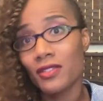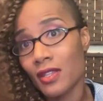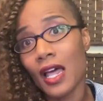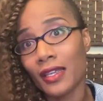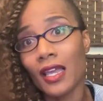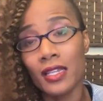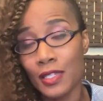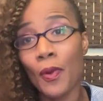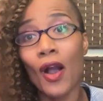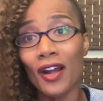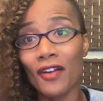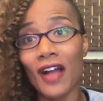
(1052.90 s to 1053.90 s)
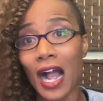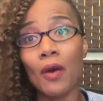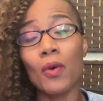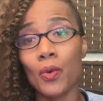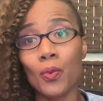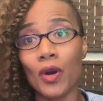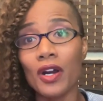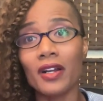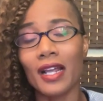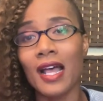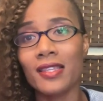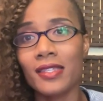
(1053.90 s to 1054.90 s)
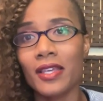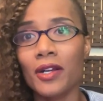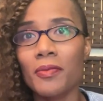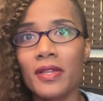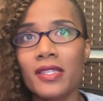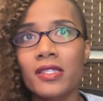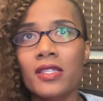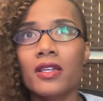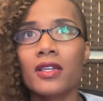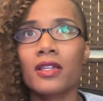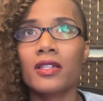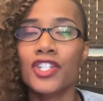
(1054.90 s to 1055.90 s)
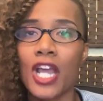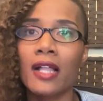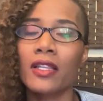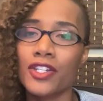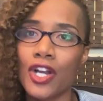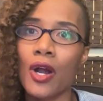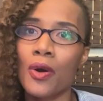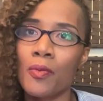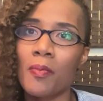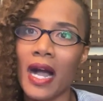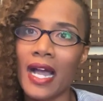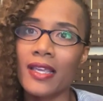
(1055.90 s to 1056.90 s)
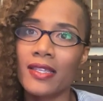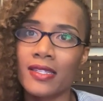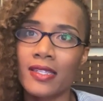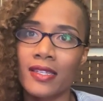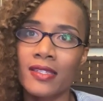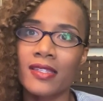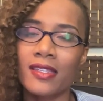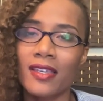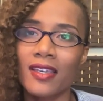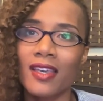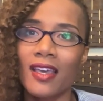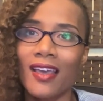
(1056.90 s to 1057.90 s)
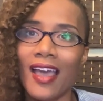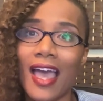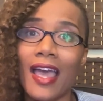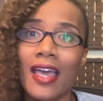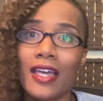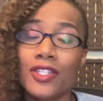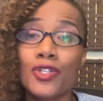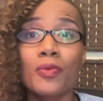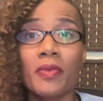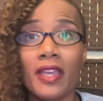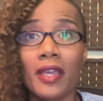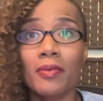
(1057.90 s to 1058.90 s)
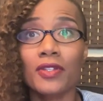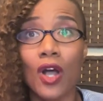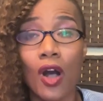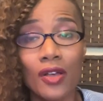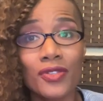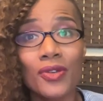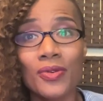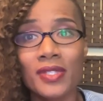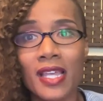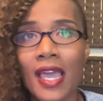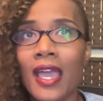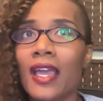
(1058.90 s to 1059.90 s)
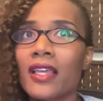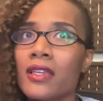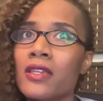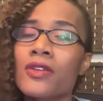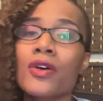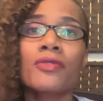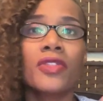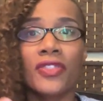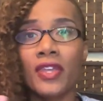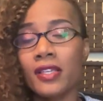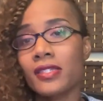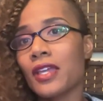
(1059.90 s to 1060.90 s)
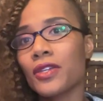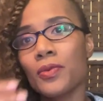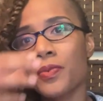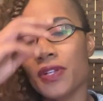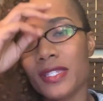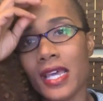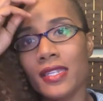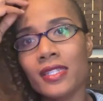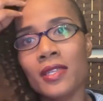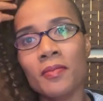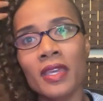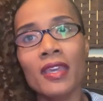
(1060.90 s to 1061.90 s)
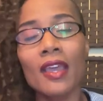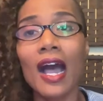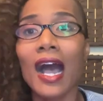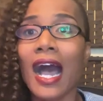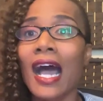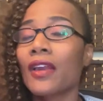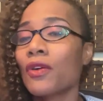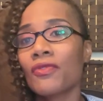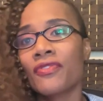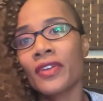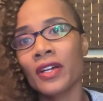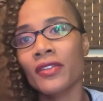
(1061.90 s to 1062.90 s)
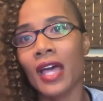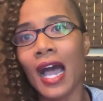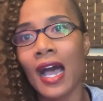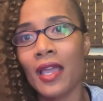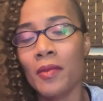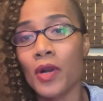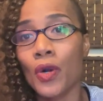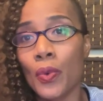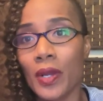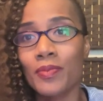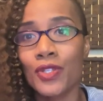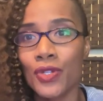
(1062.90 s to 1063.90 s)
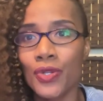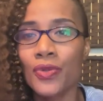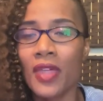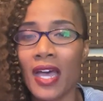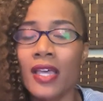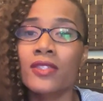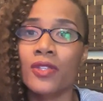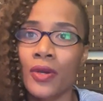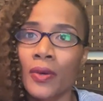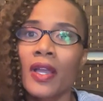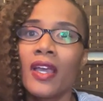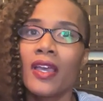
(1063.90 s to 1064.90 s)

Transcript: Like, it's part of our work as therapists to challenge our own biases and to be able to also say, you know, the things that you present to me, I don't feel that I am equipped to do that. And so